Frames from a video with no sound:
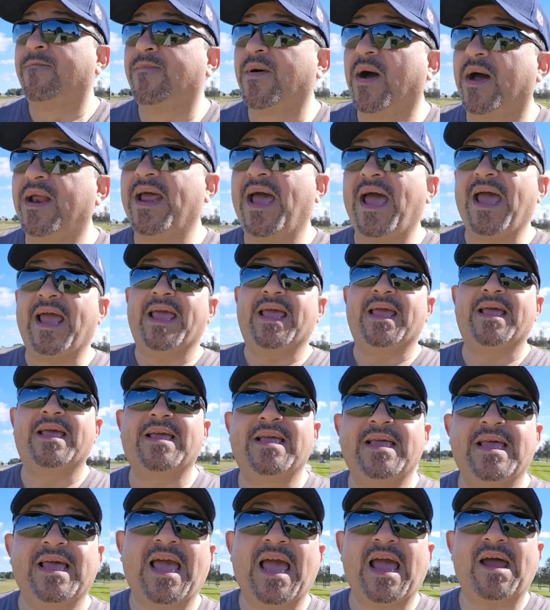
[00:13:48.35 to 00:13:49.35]
But hey,
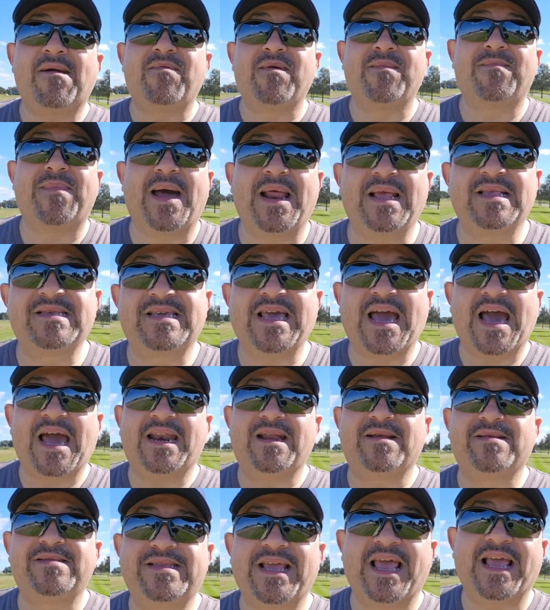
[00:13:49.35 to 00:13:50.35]
everybody's
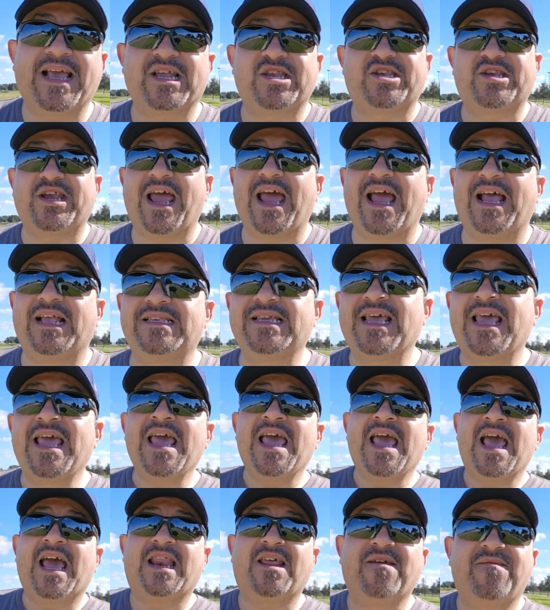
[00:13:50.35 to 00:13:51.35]
got to take a chance.
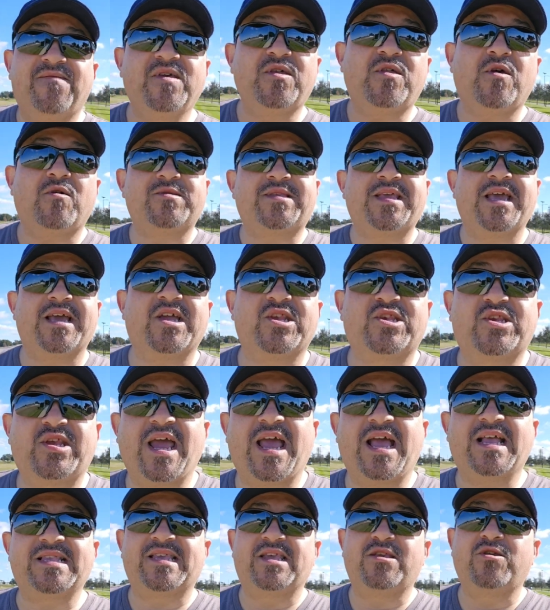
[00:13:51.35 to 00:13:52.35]
And if you don't take a
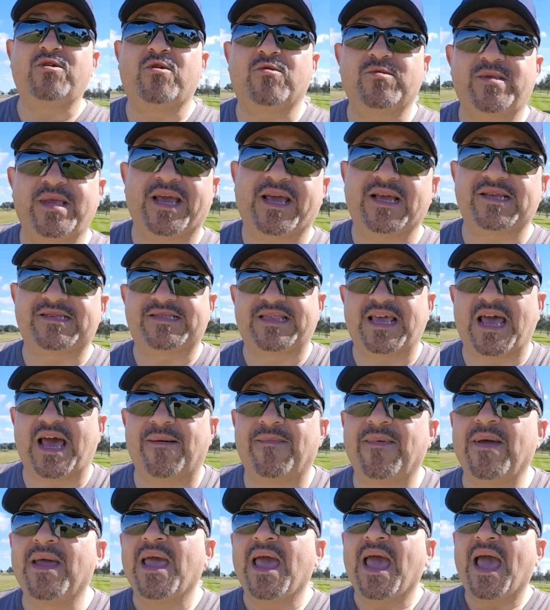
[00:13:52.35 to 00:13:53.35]
chance and you don't take a
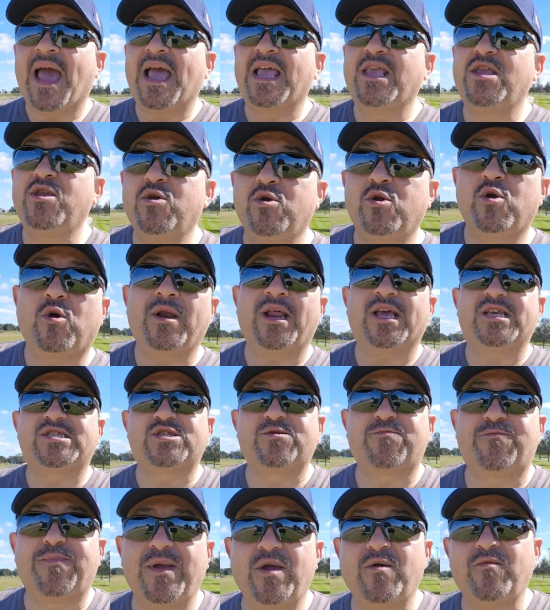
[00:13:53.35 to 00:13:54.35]
step and you don't
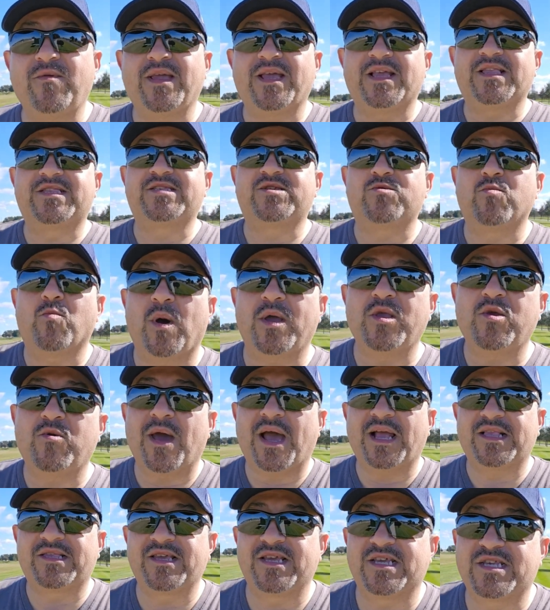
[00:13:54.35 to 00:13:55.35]
experience what you
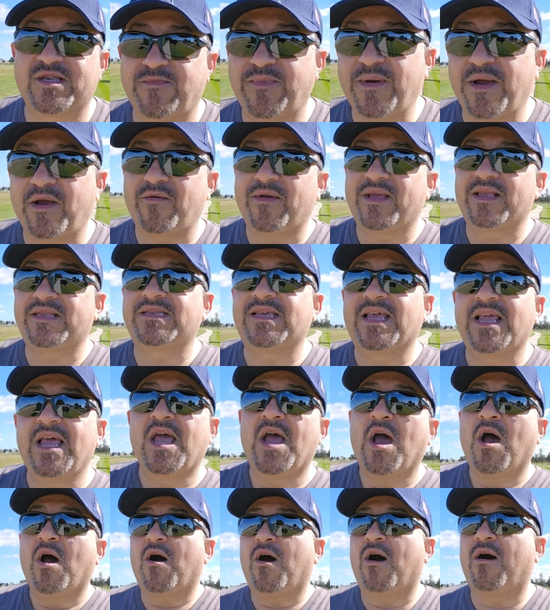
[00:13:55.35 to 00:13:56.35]
had to experience,
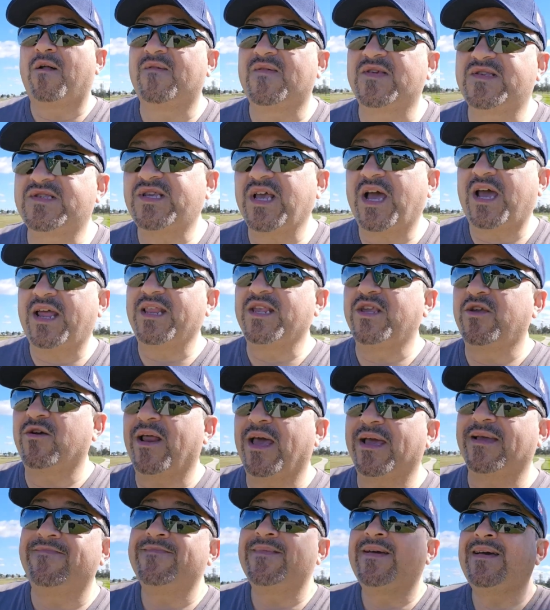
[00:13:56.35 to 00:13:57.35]
all of a sudden you're
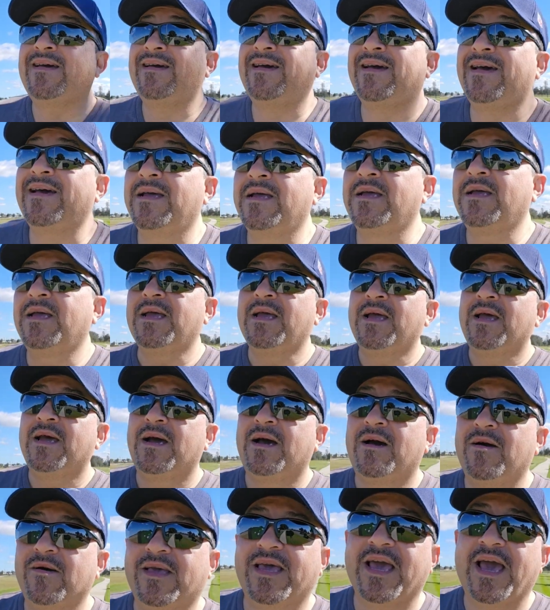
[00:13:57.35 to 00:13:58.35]
like, huh,
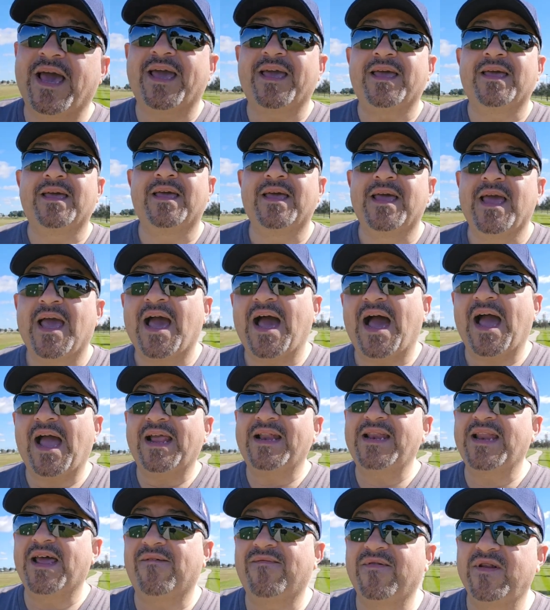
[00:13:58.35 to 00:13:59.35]
okay,
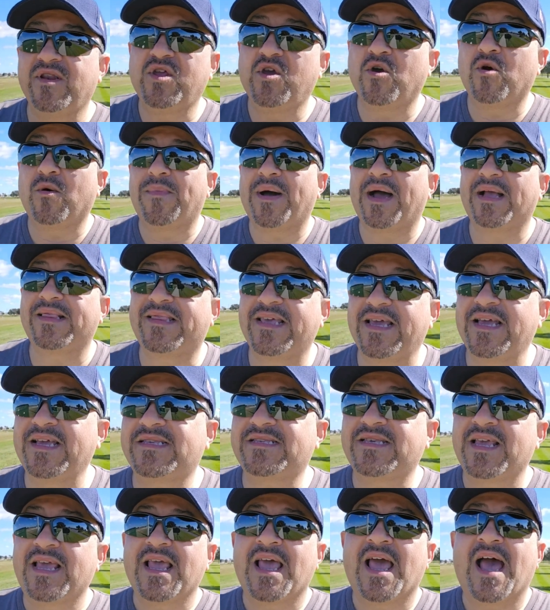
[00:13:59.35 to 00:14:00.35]
I never knew about
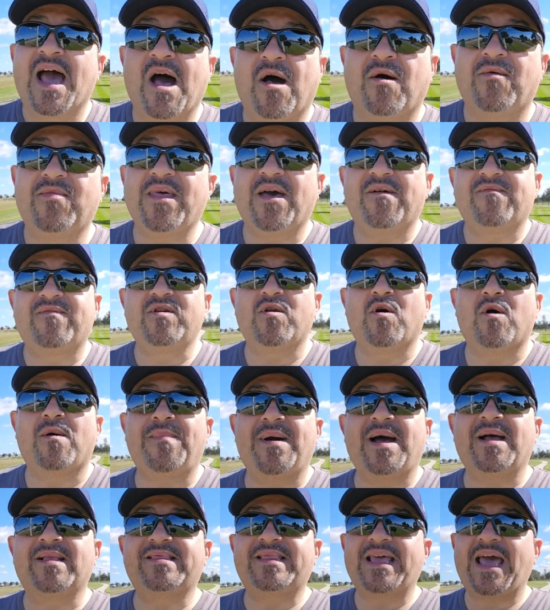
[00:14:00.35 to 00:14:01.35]
this. I'll never know
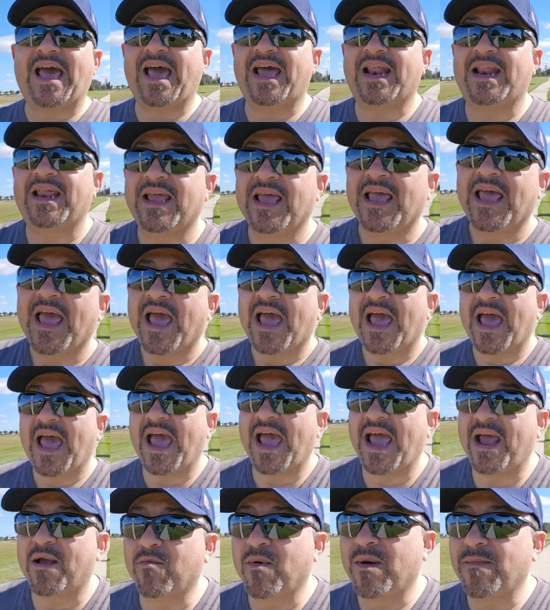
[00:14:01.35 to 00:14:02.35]
about that.
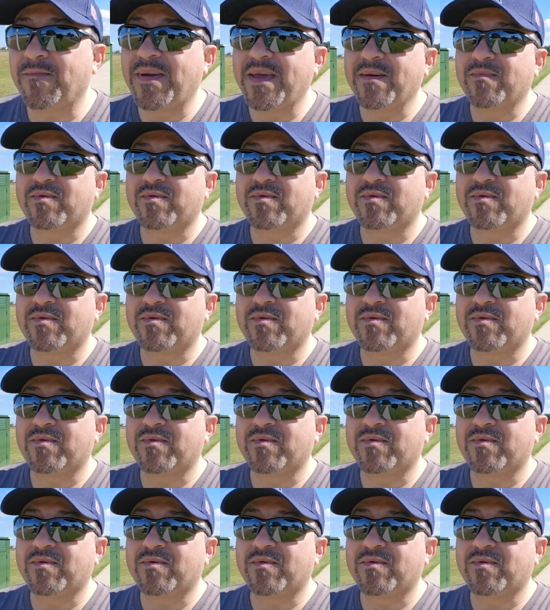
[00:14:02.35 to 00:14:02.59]
And when